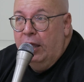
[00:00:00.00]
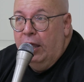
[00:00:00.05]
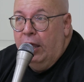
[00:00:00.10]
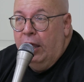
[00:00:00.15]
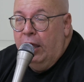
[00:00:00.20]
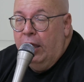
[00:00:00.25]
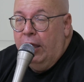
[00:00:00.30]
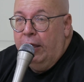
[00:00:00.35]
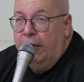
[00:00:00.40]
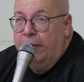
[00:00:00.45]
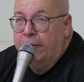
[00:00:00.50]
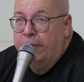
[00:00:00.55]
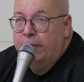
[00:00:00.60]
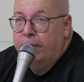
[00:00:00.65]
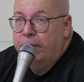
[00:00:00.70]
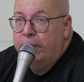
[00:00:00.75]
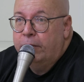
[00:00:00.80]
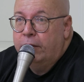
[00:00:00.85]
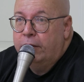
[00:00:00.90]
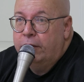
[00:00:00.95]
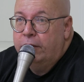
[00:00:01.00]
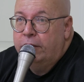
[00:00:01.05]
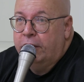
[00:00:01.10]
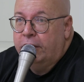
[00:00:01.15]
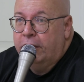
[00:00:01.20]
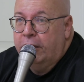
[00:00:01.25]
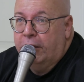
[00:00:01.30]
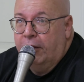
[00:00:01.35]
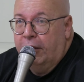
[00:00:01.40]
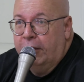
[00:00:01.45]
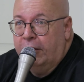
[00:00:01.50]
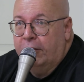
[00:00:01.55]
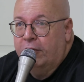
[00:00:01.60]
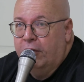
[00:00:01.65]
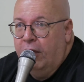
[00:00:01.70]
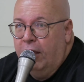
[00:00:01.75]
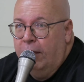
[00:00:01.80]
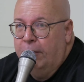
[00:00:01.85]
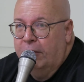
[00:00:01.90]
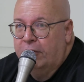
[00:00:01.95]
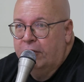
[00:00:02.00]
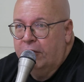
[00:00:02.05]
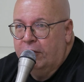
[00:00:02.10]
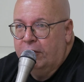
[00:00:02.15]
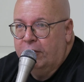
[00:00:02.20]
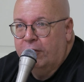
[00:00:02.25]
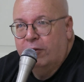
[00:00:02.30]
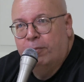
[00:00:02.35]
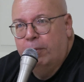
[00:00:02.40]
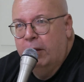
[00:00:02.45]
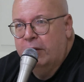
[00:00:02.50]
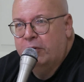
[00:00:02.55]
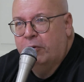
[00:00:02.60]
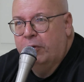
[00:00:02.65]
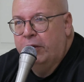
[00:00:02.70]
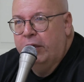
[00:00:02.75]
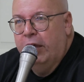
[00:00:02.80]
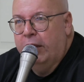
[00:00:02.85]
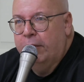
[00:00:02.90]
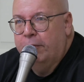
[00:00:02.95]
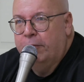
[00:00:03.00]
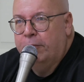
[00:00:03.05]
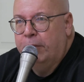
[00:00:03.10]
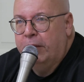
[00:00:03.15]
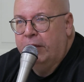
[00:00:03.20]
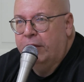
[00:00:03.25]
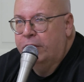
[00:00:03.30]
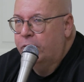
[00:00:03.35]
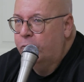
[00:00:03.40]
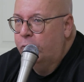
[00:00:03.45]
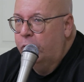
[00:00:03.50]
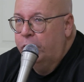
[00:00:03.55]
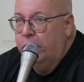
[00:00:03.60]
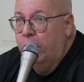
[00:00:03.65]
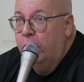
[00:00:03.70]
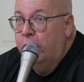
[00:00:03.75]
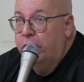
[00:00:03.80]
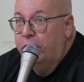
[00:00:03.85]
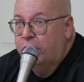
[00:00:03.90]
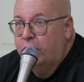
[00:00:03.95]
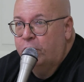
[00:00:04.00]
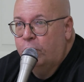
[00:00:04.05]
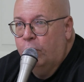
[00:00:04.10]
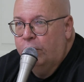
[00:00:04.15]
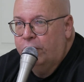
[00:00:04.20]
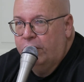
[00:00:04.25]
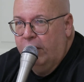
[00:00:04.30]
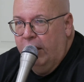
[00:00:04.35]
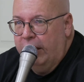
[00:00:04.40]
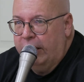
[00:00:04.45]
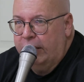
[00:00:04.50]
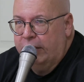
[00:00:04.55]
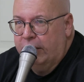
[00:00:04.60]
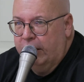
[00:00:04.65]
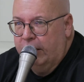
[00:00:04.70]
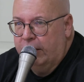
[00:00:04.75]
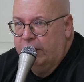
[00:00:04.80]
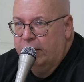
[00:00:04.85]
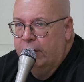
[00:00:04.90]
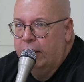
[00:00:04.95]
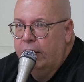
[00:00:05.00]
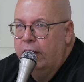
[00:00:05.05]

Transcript: to get comics and specialty items because there were no other stores like that.